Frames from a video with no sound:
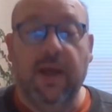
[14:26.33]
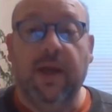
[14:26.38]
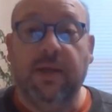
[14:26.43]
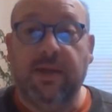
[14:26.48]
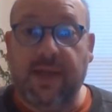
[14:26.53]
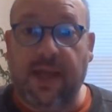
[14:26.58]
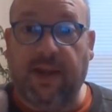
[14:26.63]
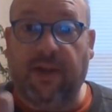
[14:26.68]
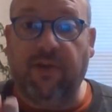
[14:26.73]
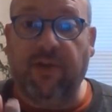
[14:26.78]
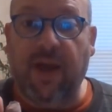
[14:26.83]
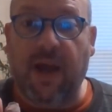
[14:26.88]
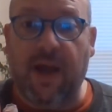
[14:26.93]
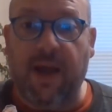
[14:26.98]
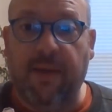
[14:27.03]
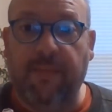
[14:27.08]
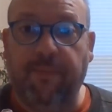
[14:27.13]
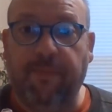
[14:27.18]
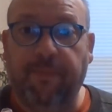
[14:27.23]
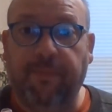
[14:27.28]
Take your
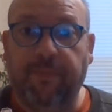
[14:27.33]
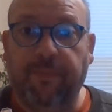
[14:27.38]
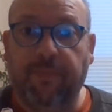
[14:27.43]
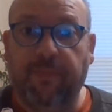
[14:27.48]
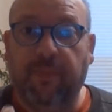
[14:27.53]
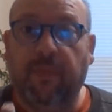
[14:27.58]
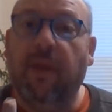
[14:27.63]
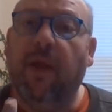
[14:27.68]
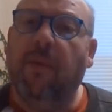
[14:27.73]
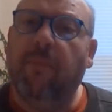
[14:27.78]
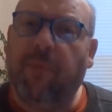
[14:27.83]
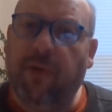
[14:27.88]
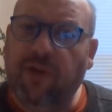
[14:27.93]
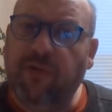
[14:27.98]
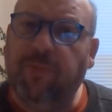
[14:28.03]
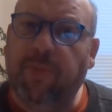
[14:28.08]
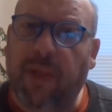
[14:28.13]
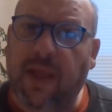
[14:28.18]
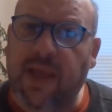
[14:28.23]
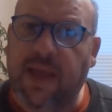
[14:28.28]
time. Press
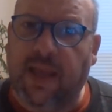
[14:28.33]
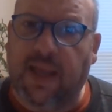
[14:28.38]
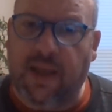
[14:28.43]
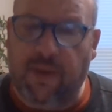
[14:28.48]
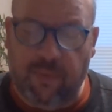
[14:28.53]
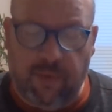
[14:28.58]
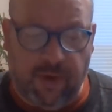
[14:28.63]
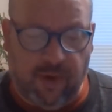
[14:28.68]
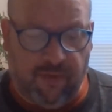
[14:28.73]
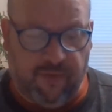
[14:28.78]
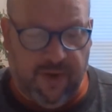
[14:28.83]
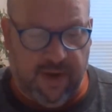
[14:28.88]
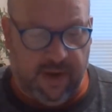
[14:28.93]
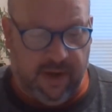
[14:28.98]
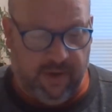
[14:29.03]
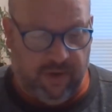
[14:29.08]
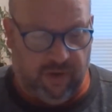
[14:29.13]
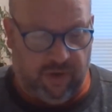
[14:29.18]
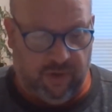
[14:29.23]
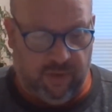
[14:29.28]
play again when you're finished.